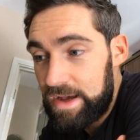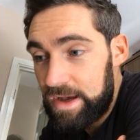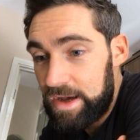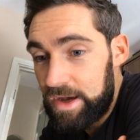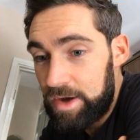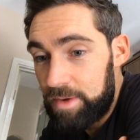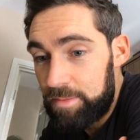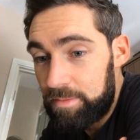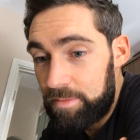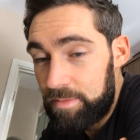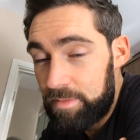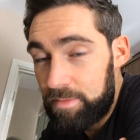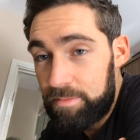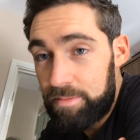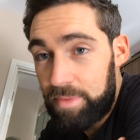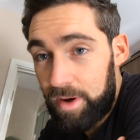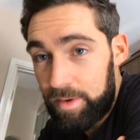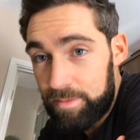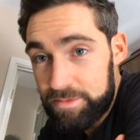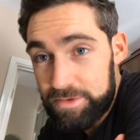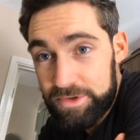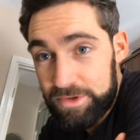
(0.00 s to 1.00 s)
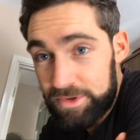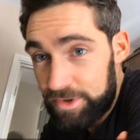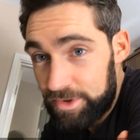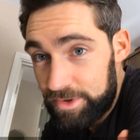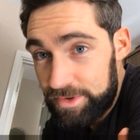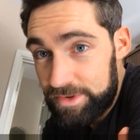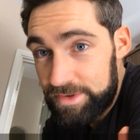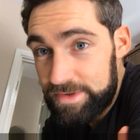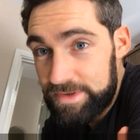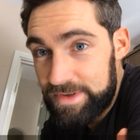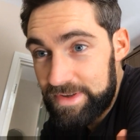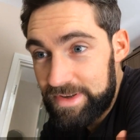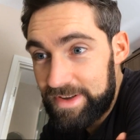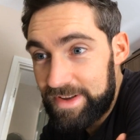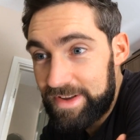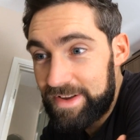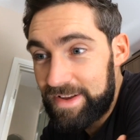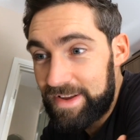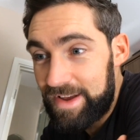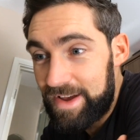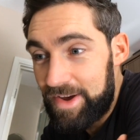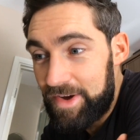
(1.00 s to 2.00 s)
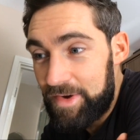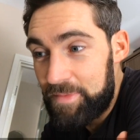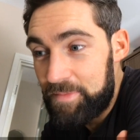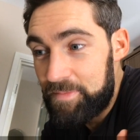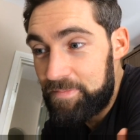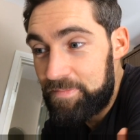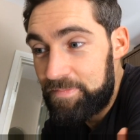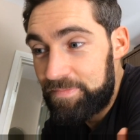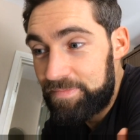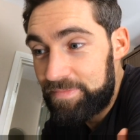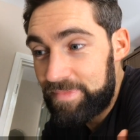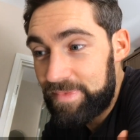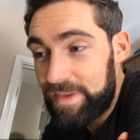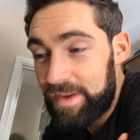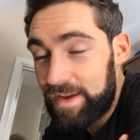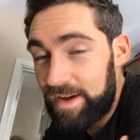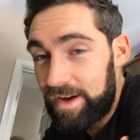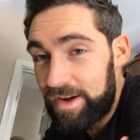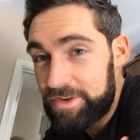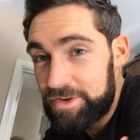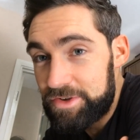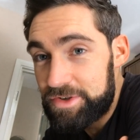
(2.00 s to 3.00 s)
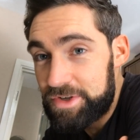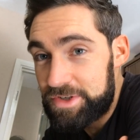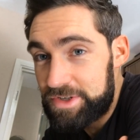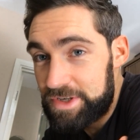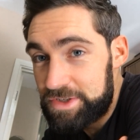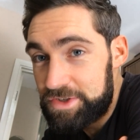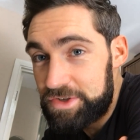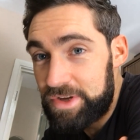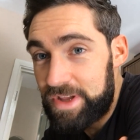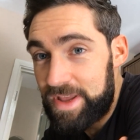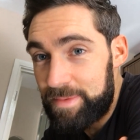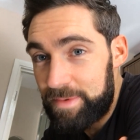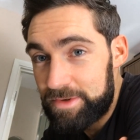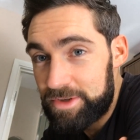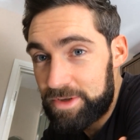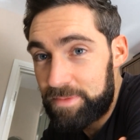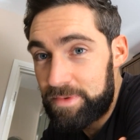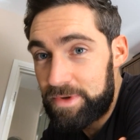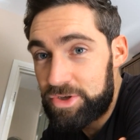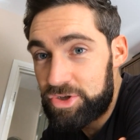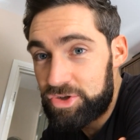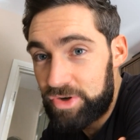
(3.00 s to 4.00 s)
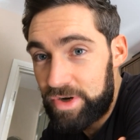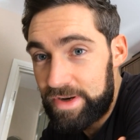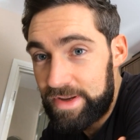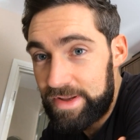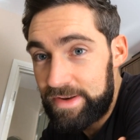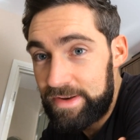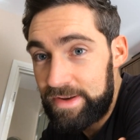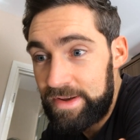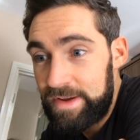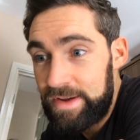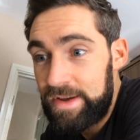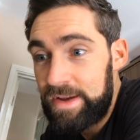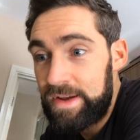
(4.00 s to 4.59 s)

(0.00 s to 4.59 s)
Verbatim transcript: Um, pumps are good. Um, I do suggest you keep on top of your training.